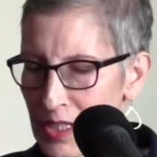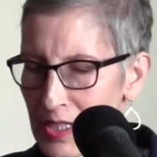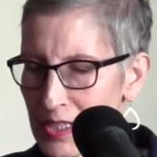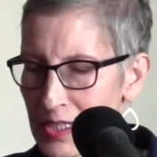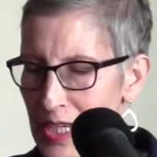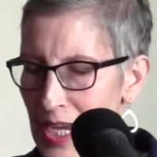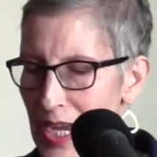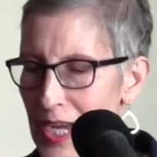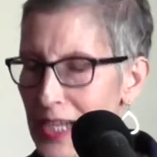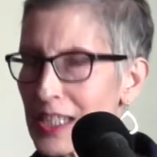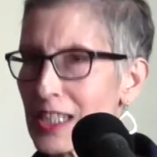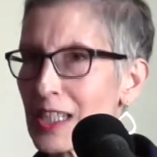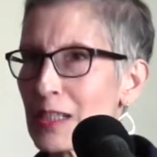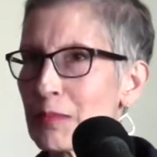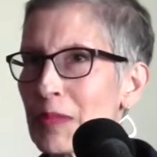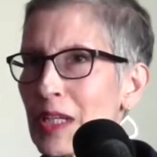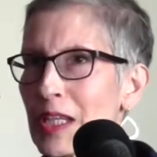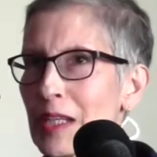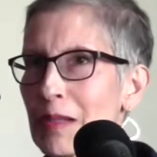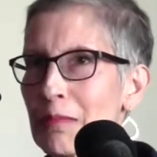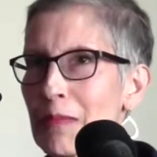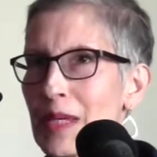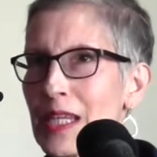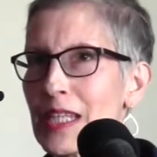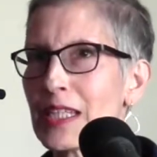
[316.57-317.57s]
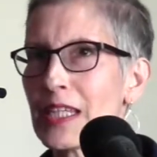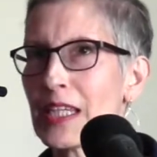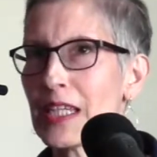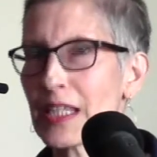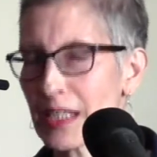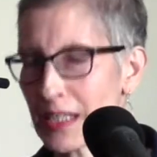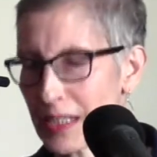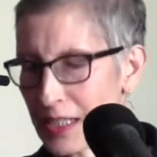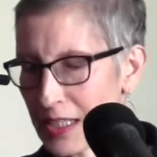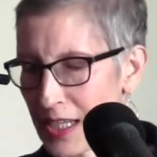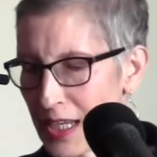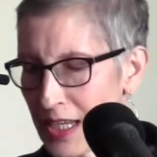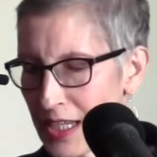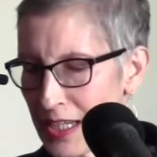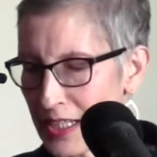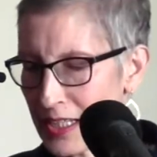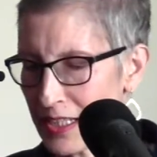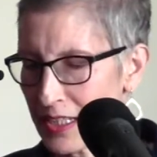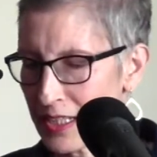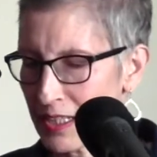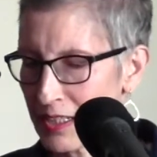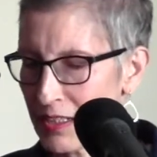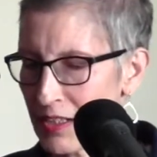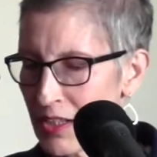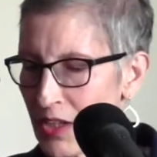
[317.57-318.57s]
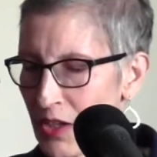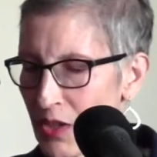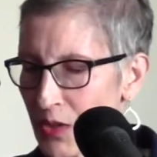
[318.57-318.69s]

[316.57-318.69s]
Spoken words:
Document making a cake,